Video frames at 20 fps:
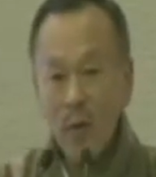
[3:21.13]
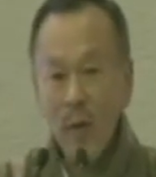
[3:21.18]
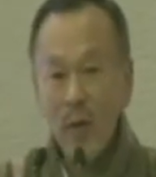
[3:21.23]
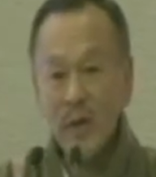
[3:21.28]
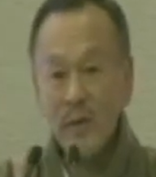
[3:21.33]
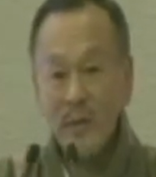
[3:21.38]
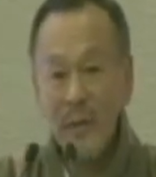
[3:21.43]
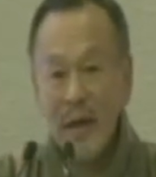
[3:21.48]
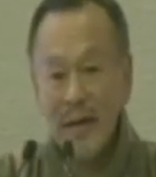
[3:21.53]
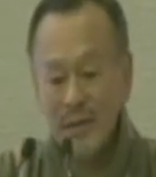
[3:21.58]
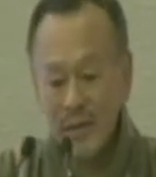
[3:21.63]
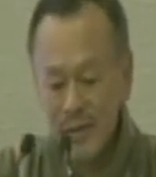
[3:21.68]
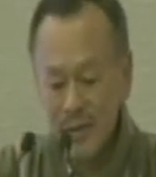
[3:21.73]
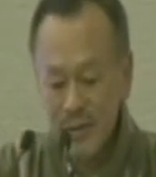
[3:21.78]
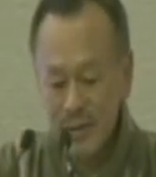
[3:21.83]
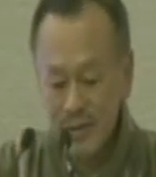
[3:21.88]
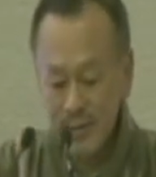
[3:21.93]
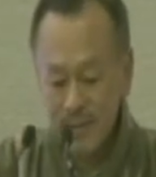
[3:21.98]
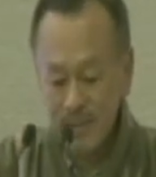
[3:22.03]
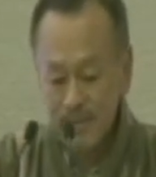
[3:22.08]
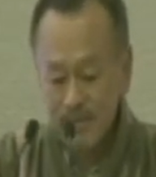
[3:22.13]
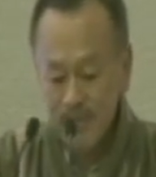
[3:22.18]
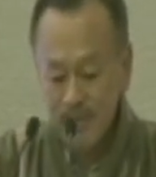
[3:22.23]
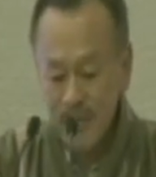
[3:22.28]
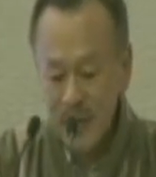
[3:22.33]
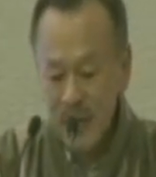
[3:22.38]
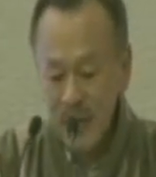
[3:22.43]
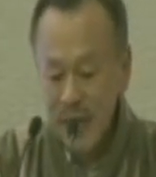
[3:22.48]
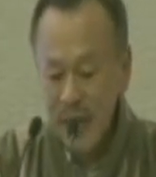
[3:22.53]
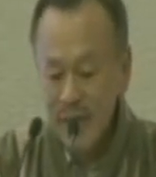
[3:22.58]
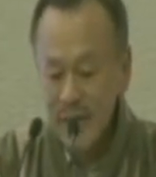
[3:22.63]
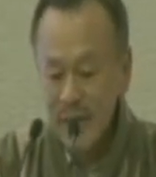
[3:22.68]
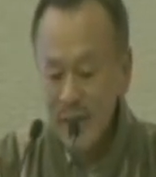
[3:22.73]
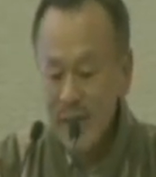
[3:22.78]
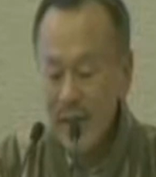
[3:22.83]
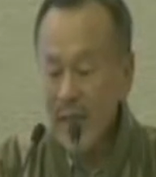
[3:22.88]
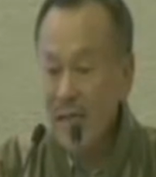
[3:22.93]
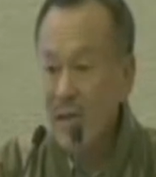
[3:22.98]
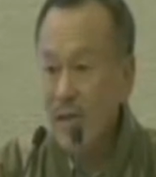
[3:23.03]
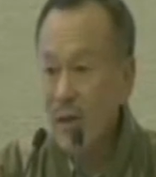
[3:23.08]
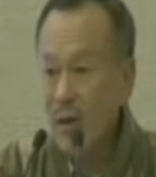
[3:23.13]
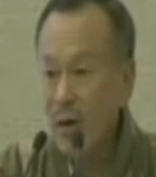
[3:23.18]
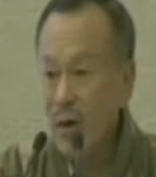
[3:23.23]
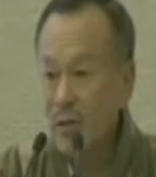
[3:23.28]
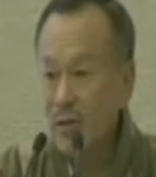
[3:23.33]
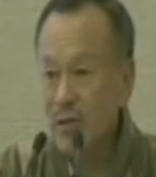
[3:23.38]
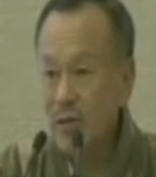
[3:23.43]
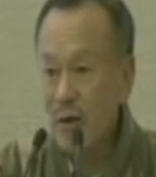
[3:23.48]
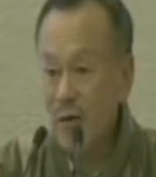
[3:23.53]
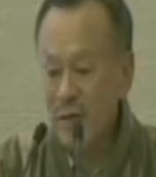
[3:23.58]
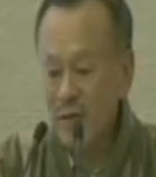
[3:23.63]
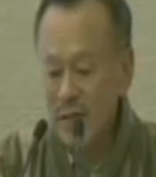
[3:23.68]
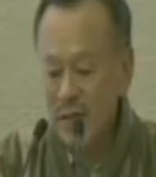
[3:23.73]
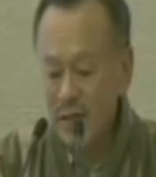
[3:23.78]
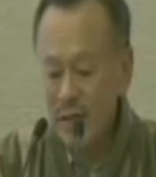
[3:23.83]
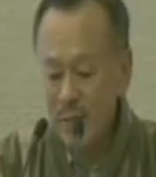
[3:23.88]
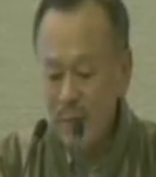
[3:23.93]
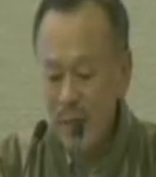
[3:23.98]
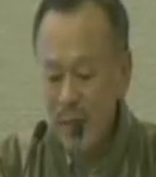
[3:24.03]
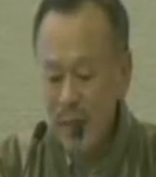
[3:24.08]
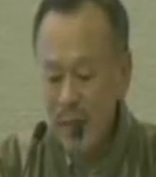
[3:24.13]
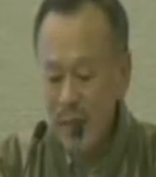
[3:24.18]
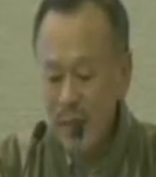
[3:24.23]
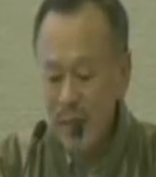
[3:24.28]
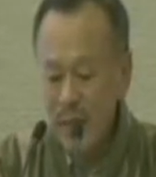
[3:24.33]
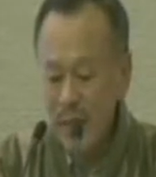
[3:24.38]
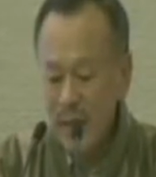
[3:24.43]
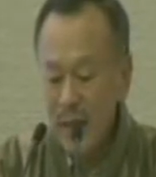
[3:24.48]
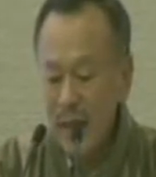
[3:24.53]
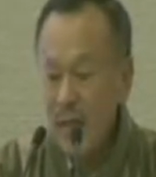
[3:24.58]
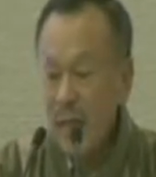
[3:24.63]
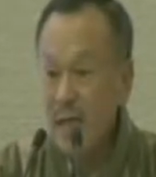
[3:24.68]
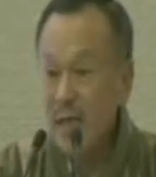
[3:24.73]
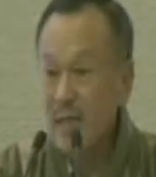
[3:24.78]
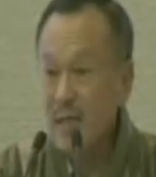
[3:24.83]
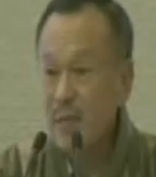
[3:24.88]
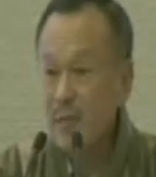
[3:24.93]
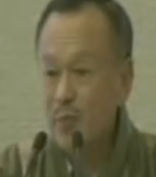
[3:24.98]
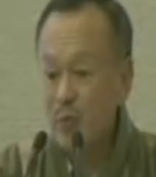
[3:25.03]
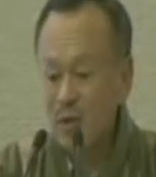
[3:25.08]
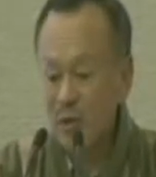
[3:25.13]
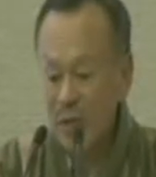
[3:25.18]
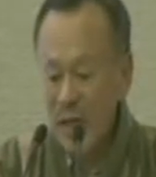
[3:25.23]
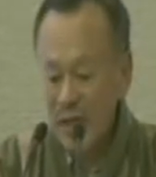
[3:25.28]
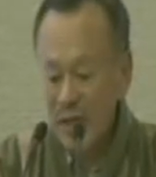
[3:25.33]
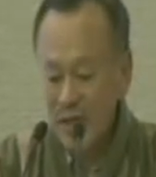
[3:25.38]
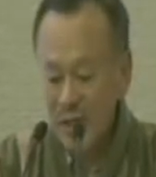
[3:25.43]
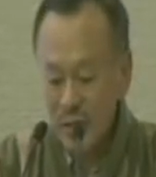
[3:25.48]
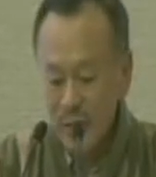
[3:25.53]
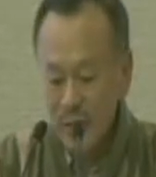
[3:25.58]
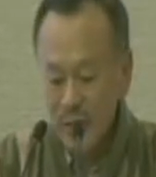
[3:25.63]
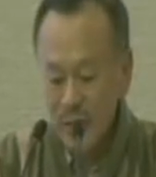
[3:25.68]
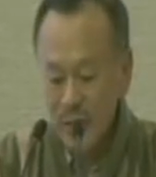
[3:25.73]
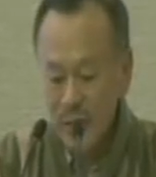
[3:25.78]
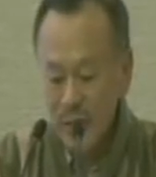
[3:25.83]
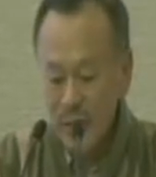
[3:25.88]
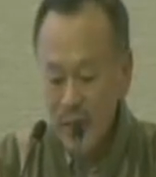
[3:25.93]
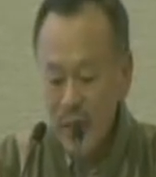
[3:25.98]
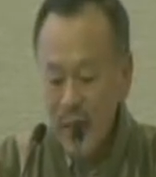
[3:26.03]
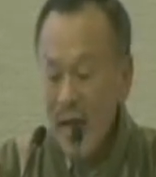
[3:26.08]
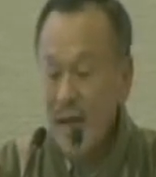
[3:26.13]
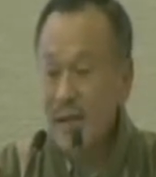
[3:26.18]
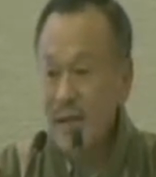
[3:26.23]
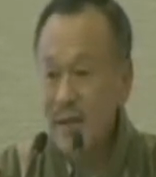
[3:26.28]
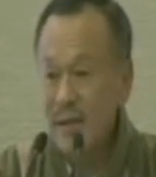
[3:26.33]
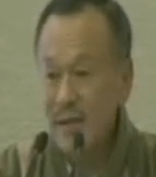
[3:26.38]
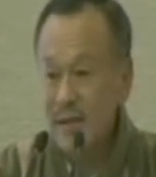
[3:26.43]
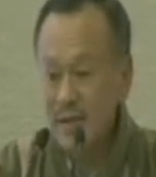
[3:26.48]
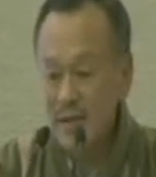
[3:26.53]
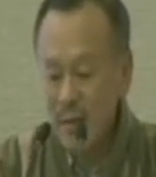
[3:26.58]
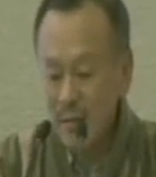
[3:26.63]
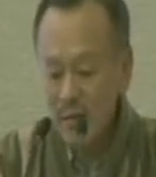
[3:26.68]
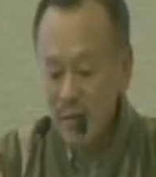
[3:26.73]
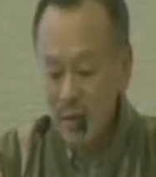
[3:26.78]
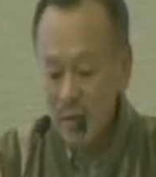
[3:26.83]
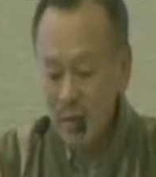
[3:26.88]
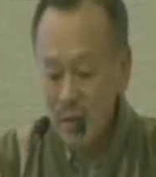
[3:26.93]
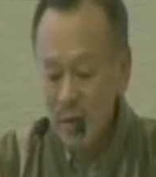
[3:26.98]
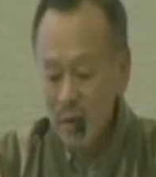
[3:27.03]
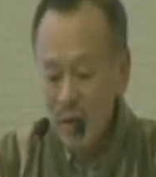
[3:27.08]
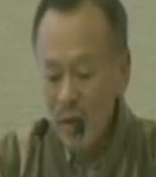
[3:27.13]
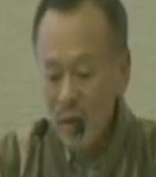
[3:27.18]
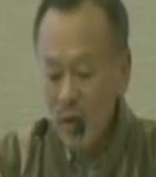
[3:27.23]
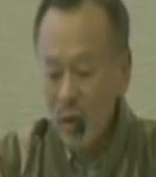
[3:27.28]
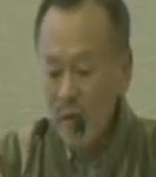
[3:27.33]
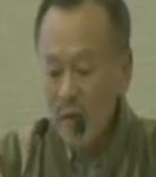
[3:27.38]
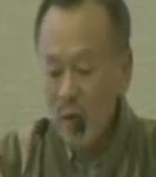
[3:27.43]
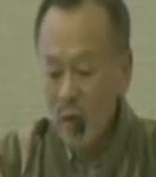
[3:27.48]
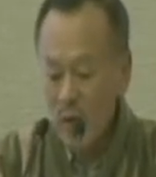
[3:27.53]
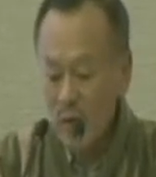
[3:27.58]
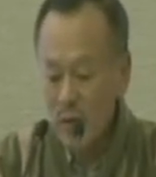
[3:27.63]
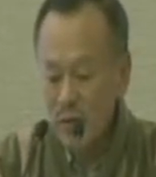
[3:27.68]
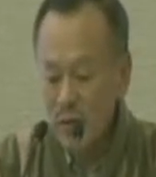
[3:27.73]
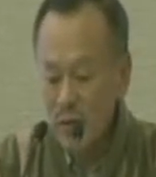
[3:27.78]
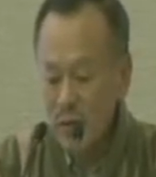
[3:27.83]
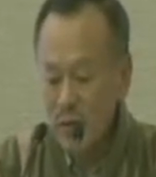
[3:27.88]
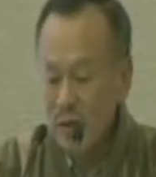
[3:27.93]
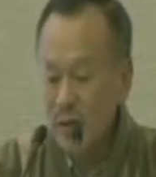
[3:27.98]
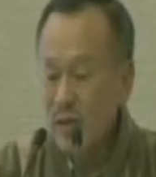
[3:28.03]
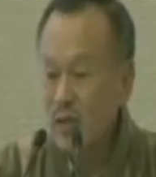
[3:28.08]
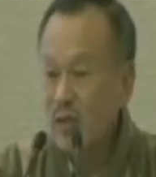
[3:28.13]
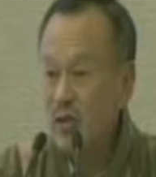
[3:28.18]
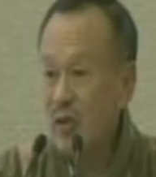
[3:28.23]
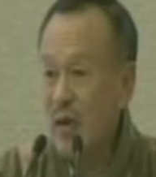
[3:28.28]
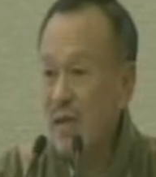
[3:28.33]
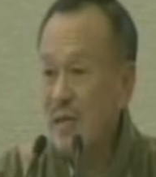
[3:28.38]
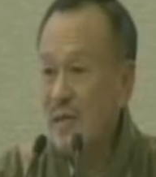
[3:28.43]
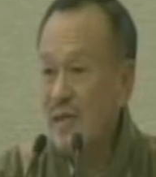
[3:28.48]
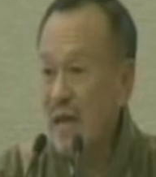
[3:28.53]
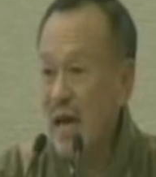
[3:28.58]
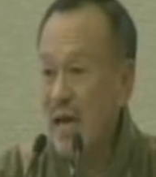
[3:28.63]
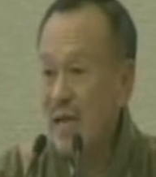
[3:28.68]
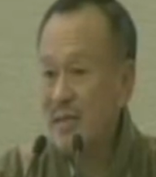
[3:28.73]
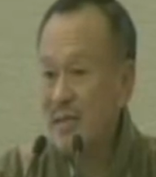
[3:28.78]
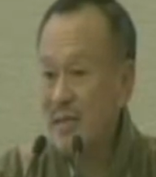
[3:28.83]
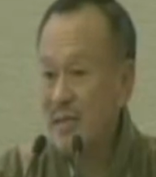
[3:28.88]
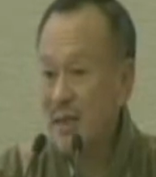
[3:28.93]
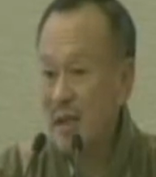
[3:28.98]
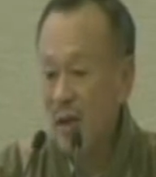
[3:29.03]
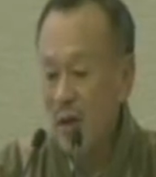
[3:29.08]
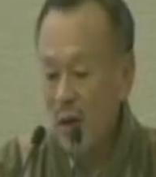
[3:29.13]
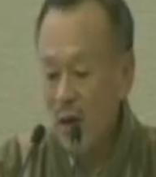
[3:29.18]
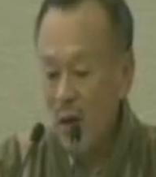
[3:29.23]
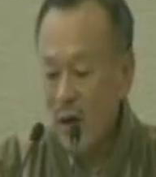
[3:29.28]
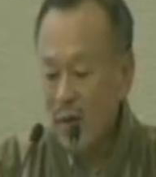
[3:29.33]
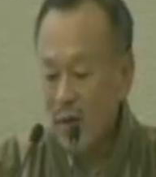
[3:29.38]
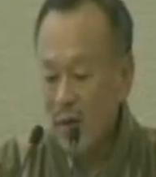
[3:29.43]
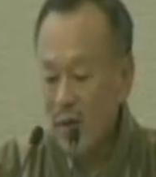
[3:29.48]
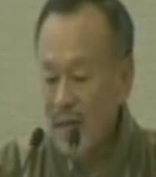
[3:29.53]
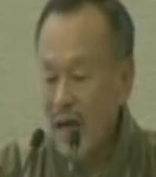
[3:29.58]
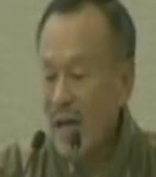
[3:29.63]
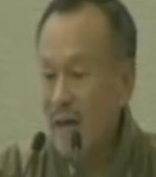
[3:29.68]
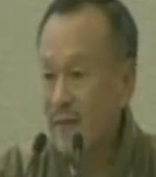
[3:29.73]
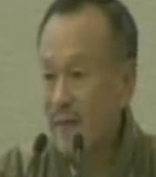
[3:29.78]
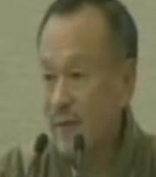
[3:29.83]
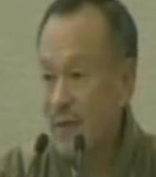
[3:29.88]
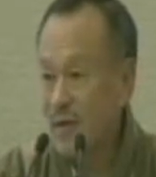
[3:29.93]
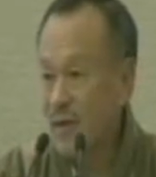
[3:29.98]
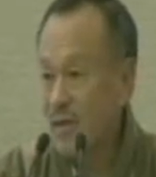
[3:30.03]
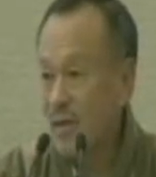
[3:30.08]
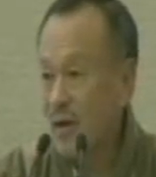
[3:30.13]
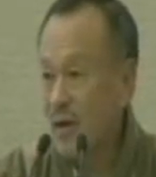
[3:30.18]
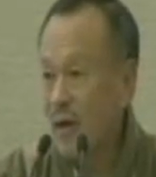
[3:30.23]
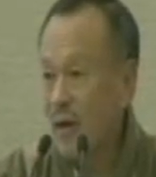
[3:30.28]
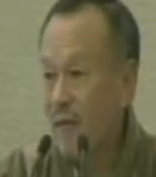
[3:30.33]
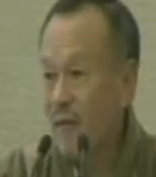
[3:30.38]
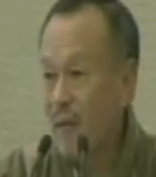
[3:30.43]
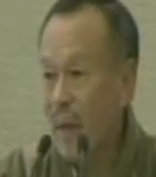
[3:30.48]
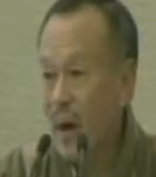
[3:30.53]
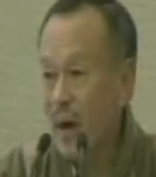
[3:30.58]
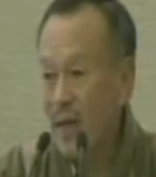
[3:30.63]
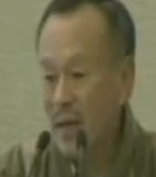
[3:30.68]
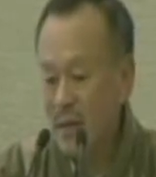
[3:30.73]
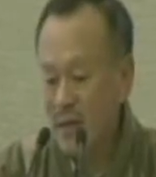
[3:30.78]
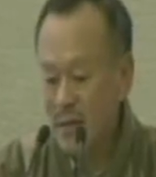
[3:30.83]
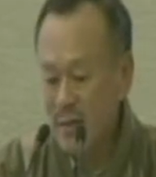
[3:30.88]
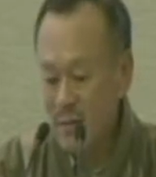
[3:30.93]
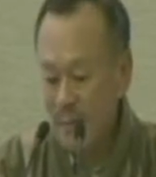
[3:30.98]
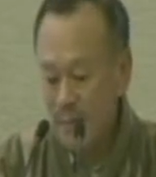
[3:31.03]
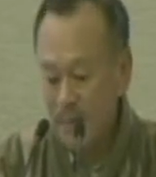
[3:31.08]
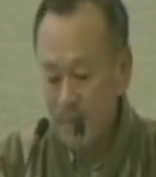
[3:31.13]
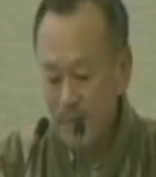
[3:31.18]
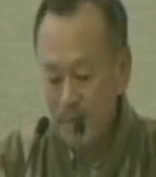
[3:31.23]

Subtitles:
What matters under the ethos of GDP is production and consumption of goods transacted on the canvas of markets.